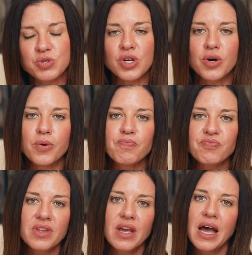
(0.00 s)
So
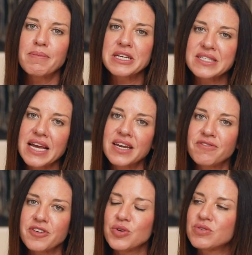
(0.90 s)
I'm
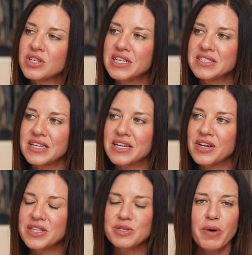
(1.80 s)
excited for you to listen in
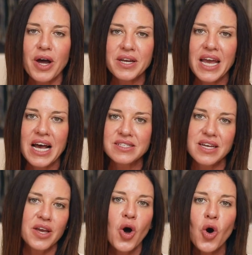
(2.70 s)
on this
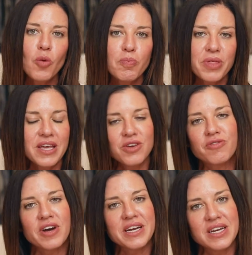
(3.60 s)
podcast. I hope that
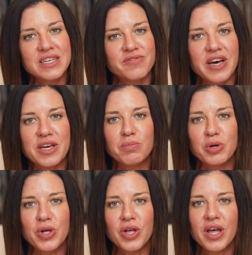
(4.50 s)
you find it as
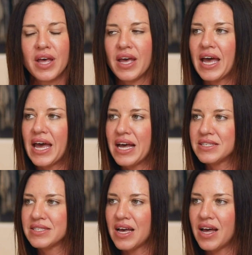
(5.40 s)
valuable
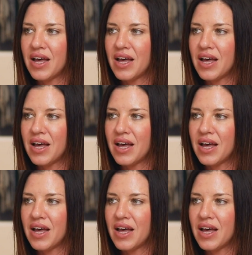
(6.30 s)
as